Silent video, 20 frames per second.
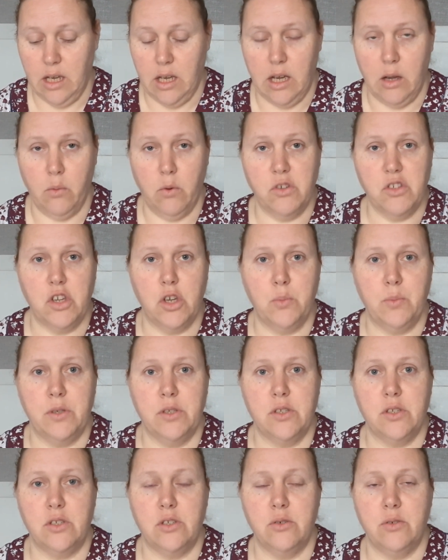I was hoping
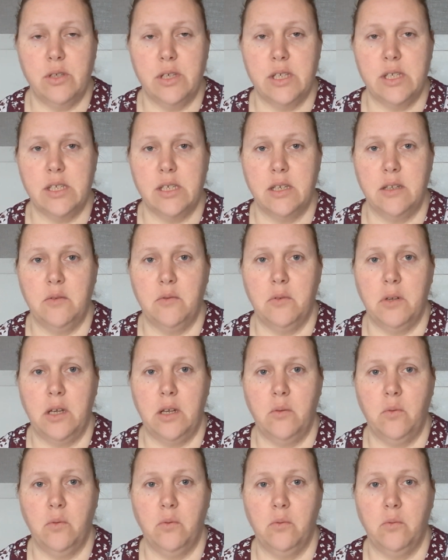to do this
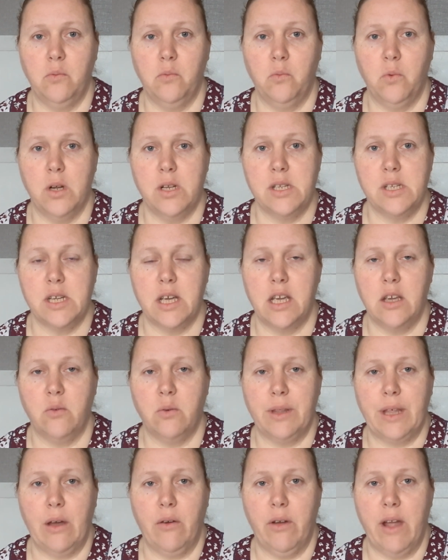in one take
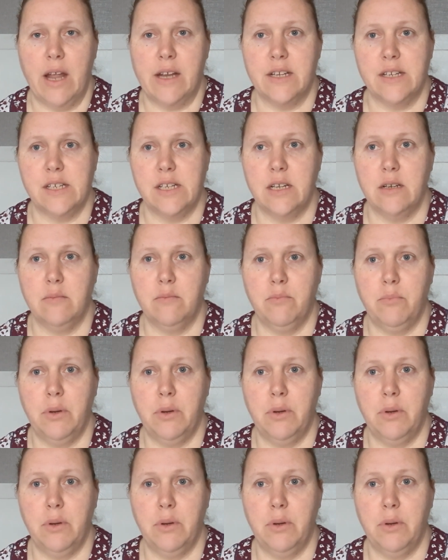without editing,